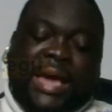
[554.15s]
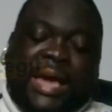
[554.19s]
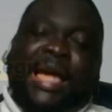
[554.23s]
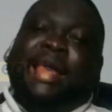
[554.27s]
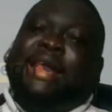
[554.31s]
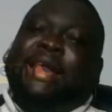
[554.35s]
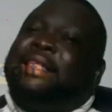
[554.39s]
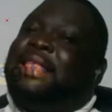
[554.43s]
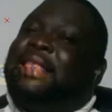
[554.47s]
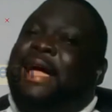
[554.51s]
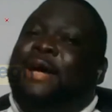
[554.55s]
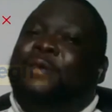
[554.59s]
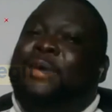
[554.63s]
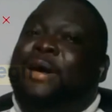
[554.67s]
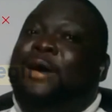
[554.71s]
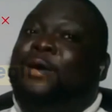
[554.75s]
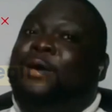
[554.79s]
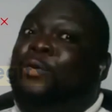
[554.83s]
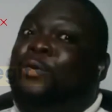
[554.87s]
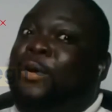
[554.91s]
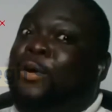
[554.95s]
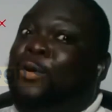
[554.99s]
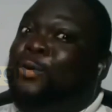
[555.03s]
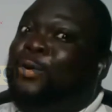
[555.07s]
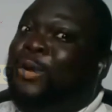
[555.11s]
Anytime we
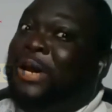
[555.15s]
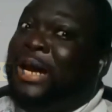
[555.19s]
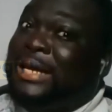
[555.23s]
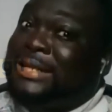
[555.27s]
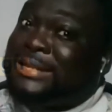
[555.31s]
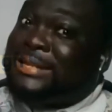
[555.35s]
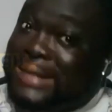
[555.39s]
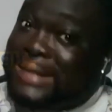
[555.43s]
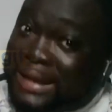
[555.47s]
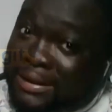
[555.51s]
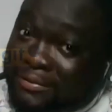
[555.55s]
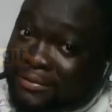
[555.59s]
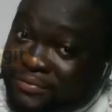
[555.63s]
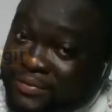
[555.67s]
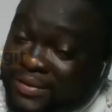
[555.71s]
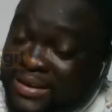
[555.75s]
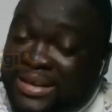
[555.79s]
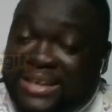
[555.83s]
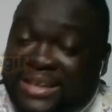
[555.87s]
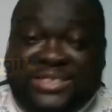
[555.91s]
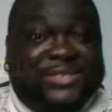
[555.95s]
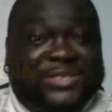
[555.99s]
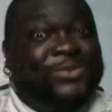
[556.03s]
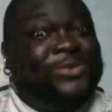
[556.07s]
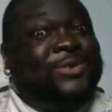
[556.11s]
Queen who that stuff,
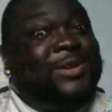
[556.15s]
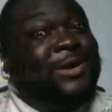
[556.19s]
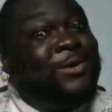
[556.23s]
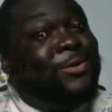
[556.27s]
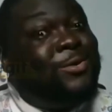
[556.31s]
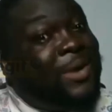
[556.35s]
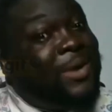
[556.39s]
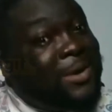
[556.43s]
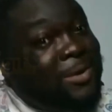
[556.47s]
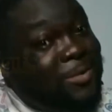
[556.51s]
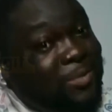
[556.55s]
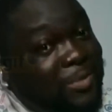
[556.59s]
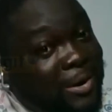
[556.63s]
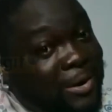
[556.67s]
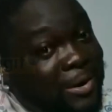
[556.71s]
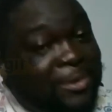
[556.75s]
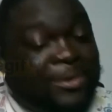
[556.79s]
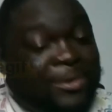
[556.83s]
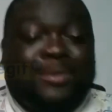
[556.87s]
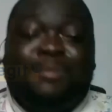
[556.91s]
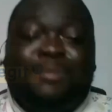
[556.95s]
she know they go anywhere.